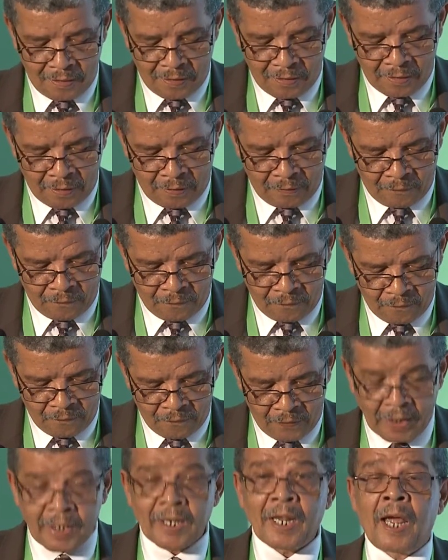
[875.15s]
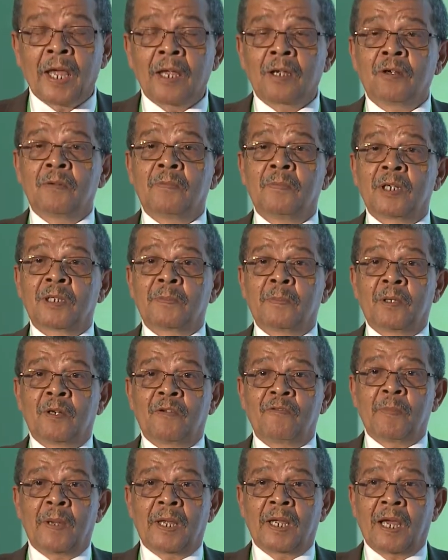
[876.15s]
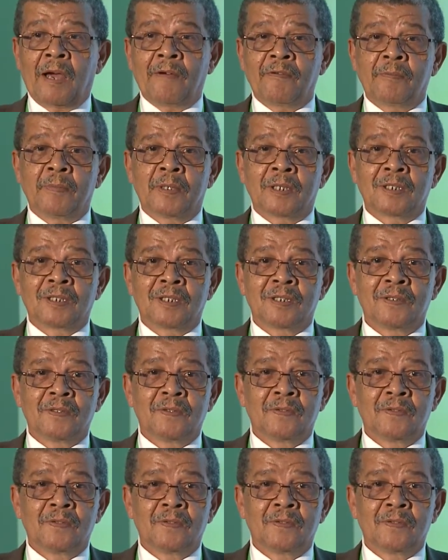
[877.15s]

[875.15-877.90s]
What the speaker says: the very high commitment of my government